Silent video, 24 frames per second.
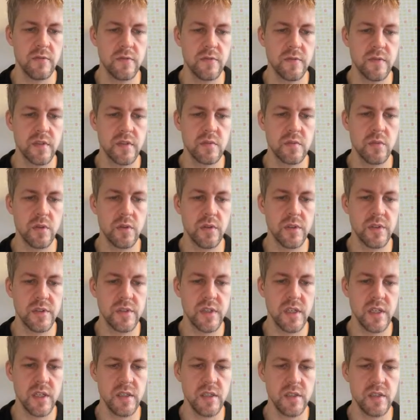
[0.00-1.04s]
smallest
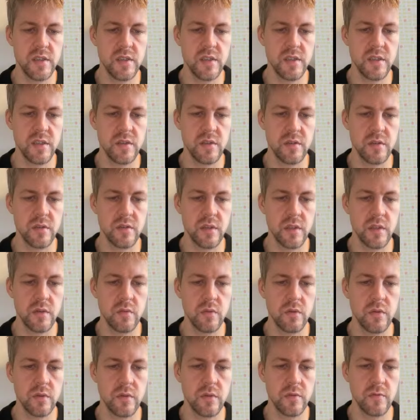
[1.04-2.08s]
size is not equal to